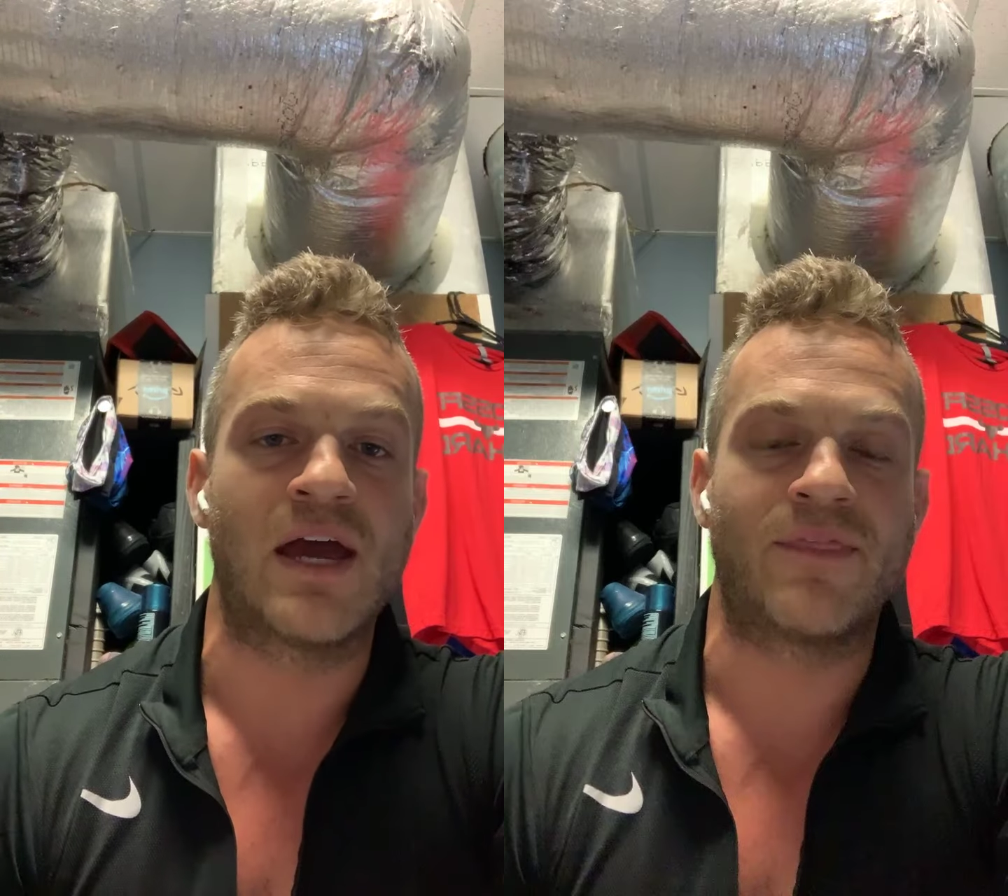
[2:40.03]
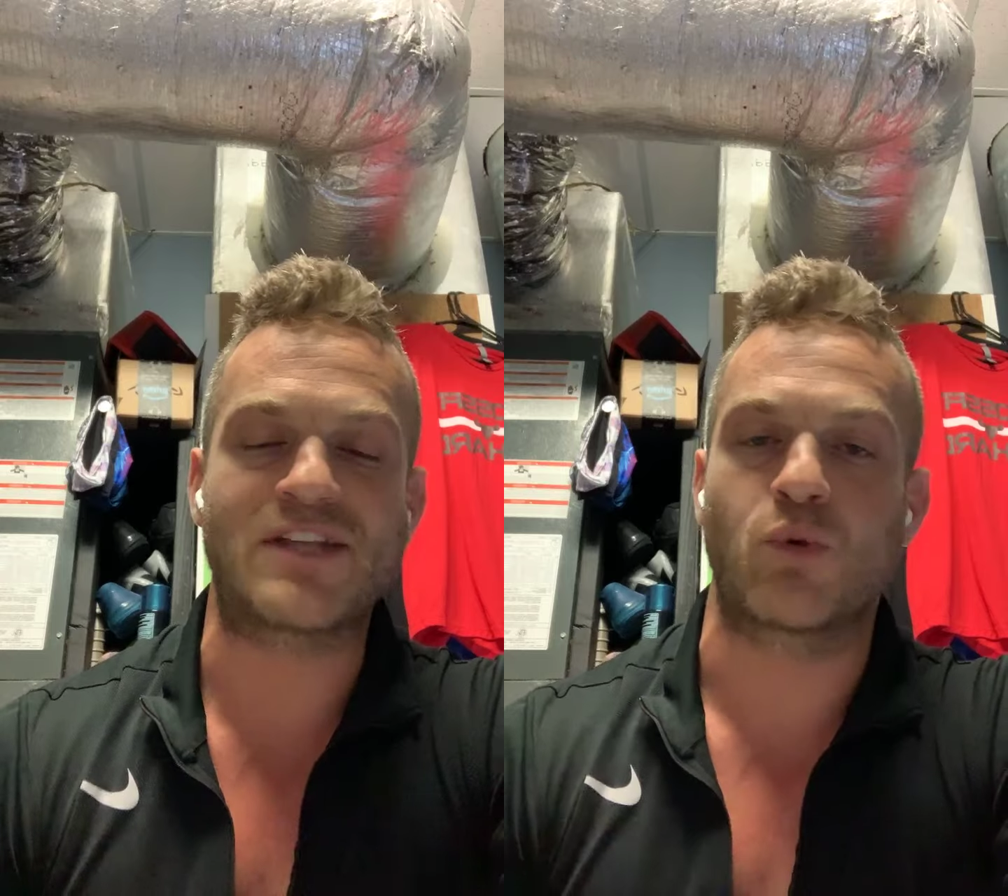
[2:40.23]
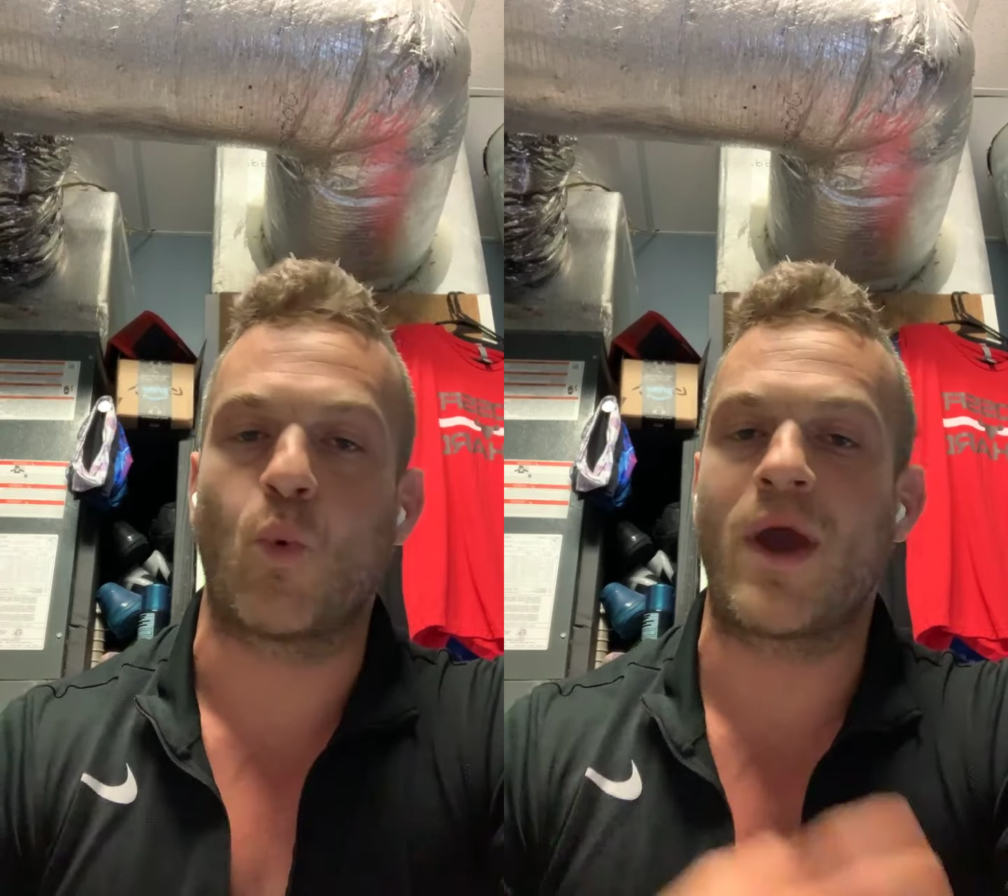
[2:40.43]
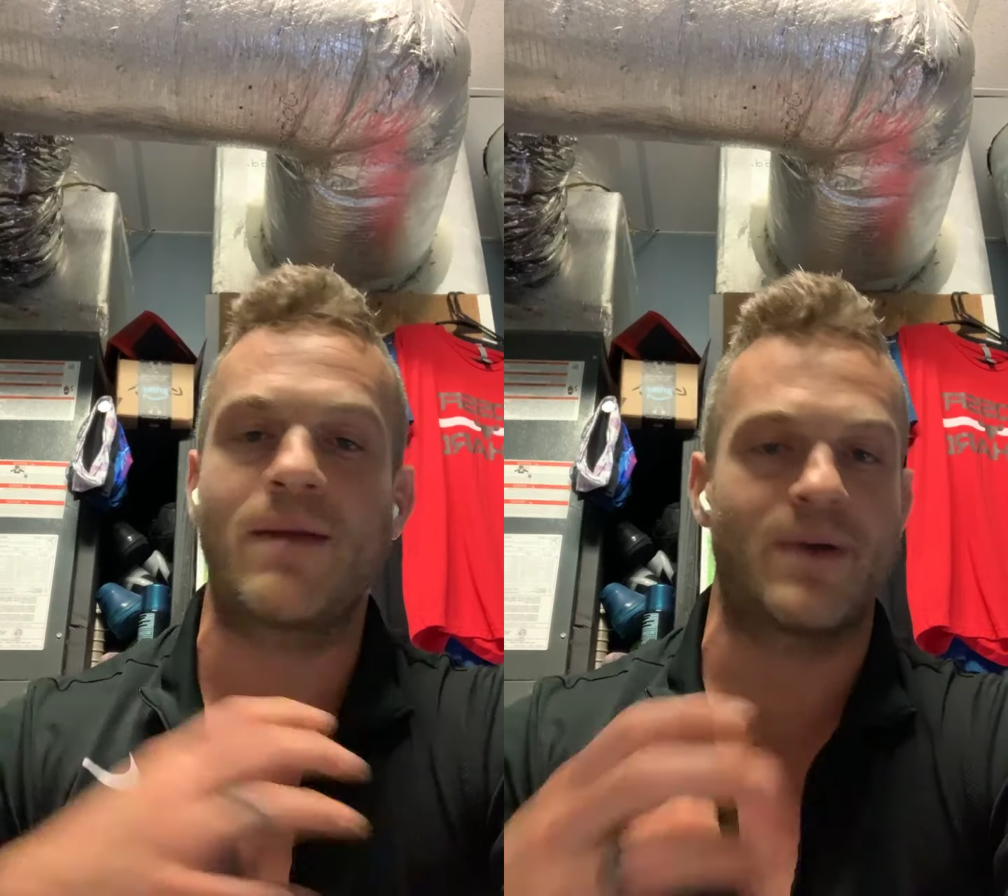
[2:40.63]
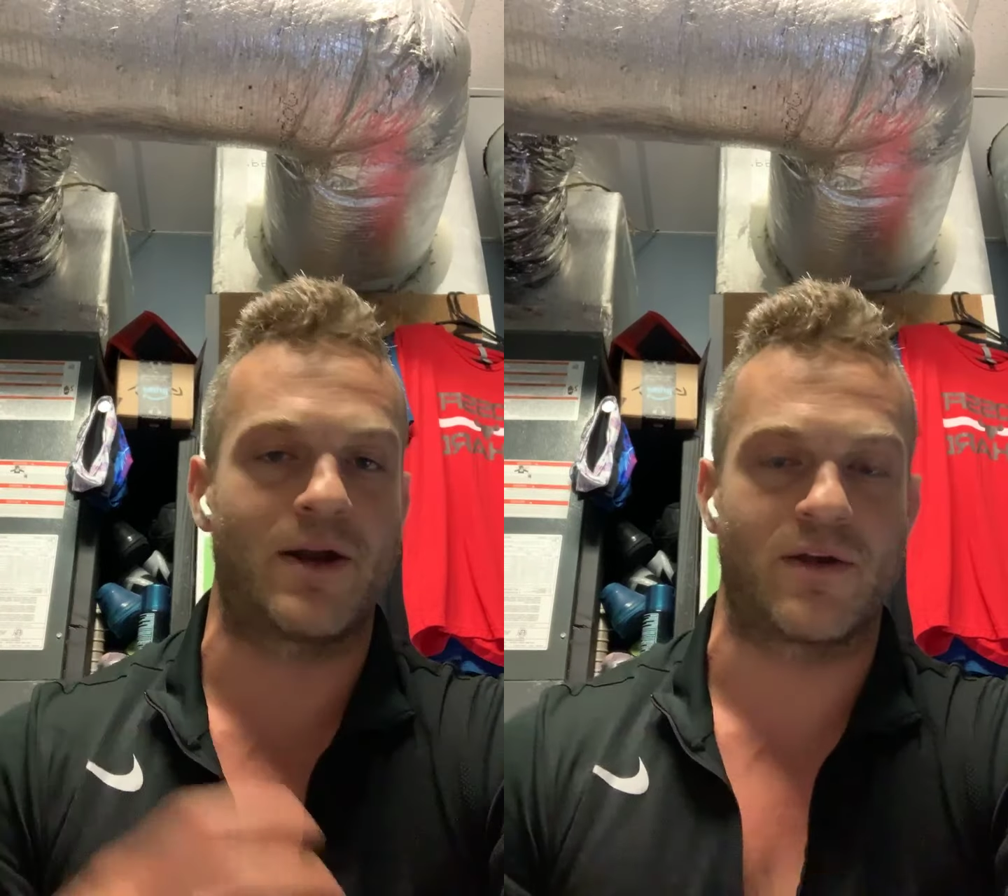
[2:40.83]
that's way
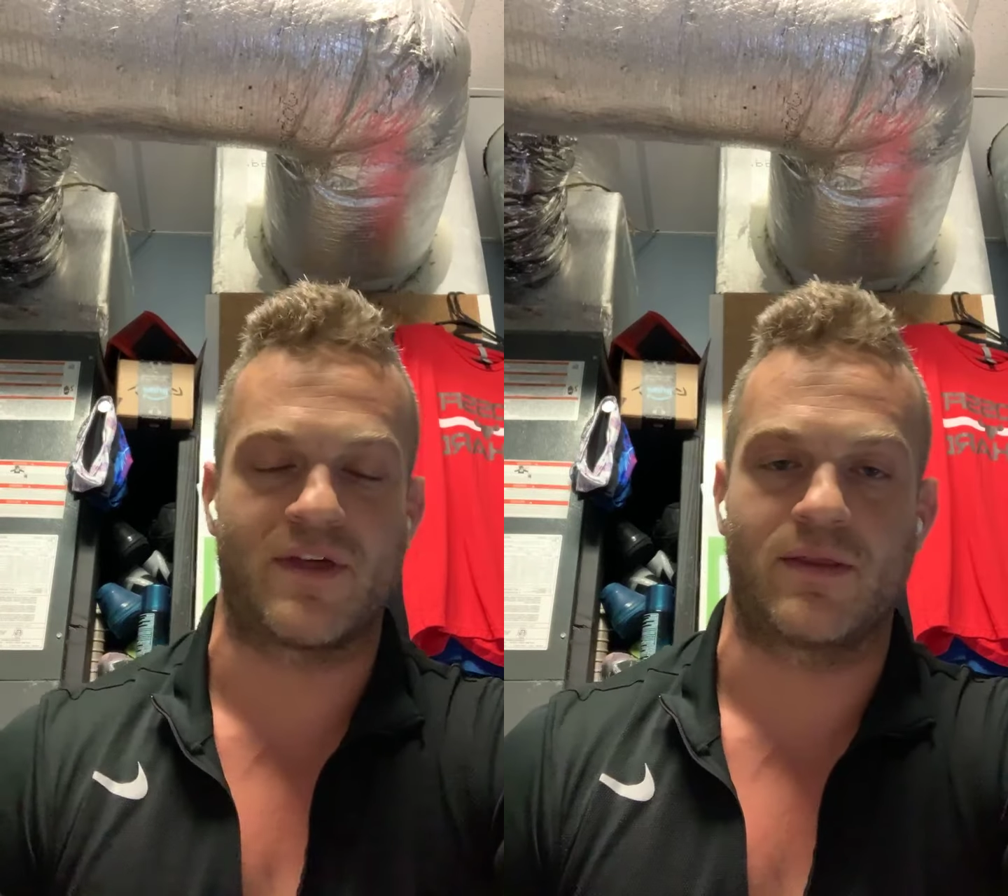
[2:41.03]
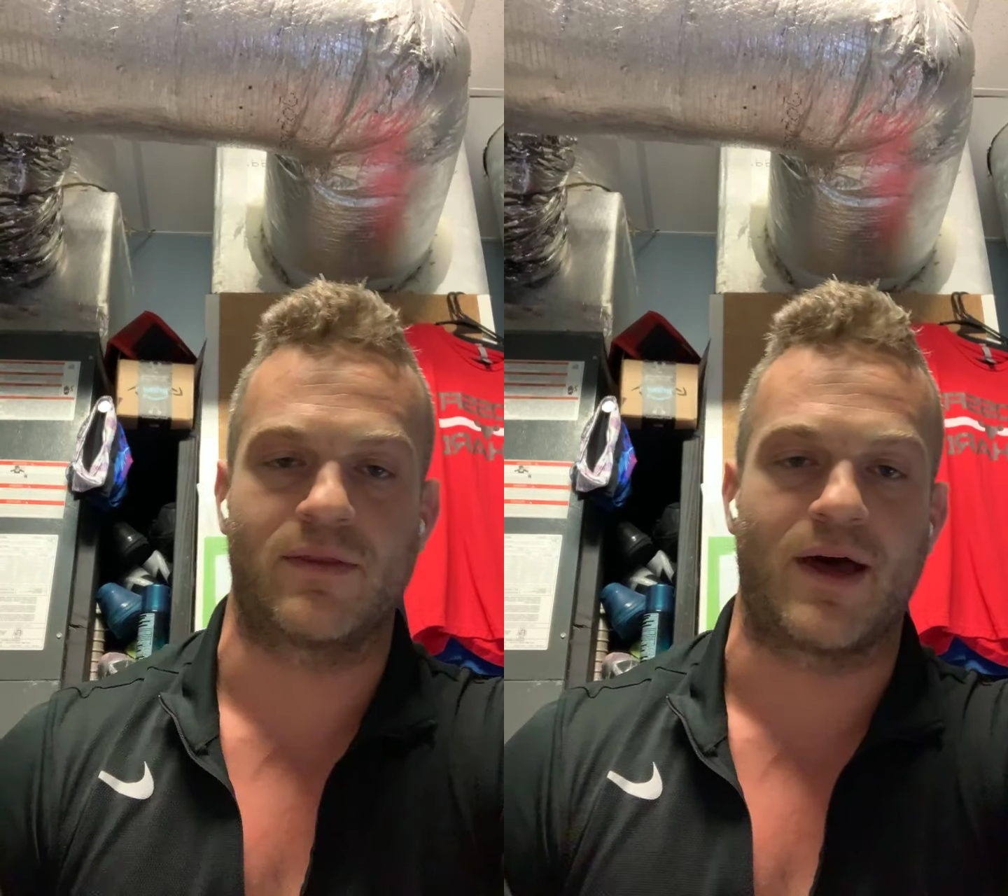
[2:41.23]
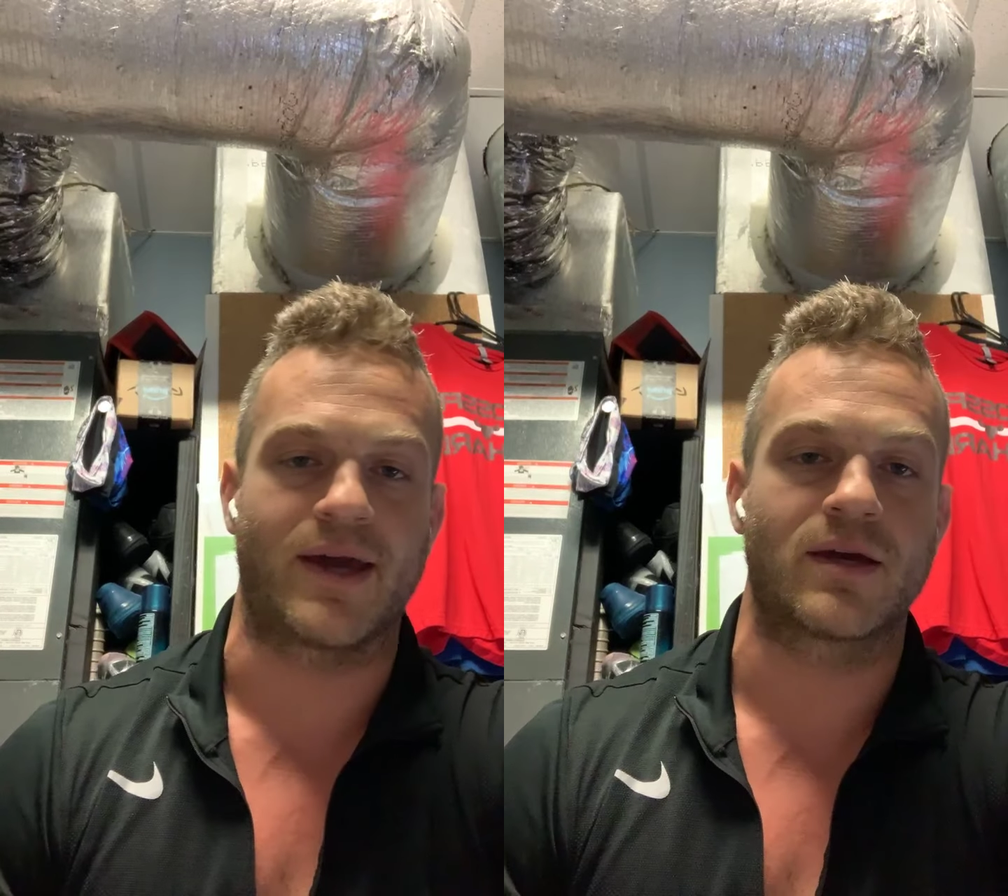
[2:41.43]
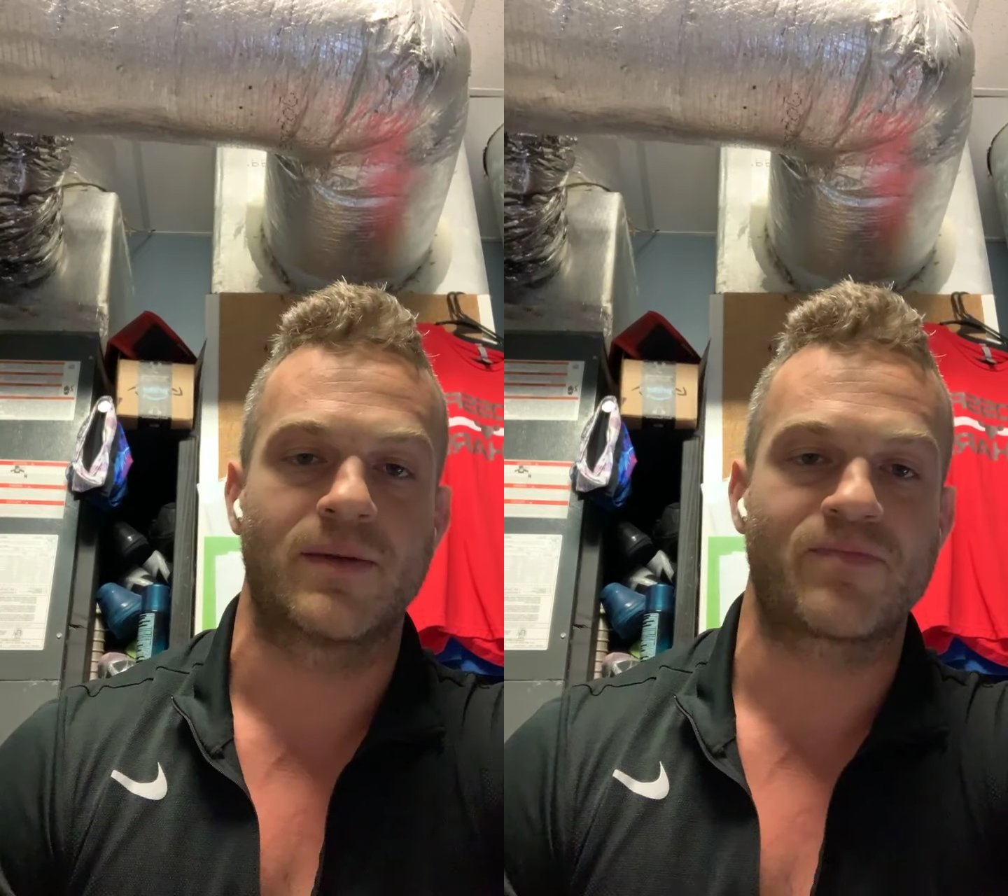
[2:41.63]
better than like